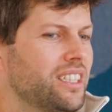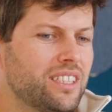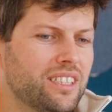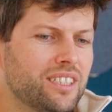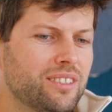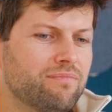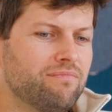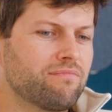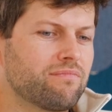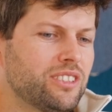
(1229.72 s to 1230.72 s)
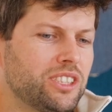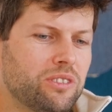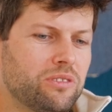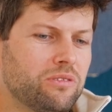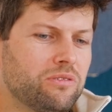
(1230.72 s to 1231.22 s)
Um,
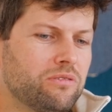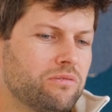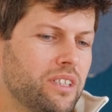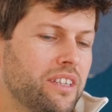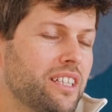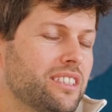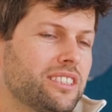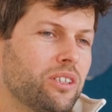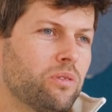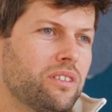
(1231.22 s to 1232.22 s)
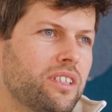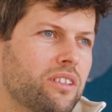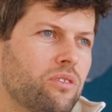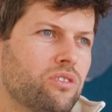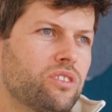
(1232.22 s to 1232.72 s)
so, and that is the only
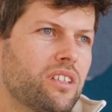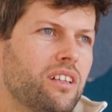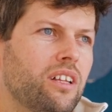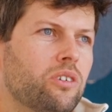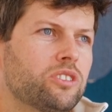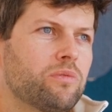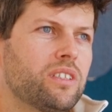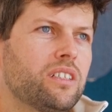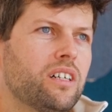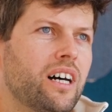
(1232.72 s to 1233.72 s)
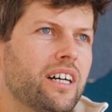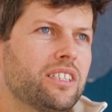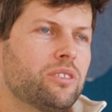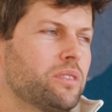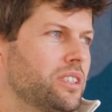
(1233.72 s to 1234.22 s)
technology that allows really a high
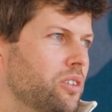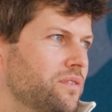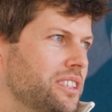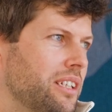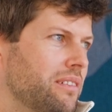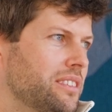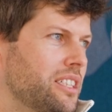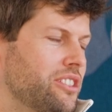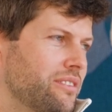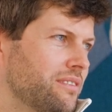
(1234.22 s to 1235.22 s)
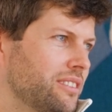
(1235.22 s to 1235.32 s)
degree of decentralization.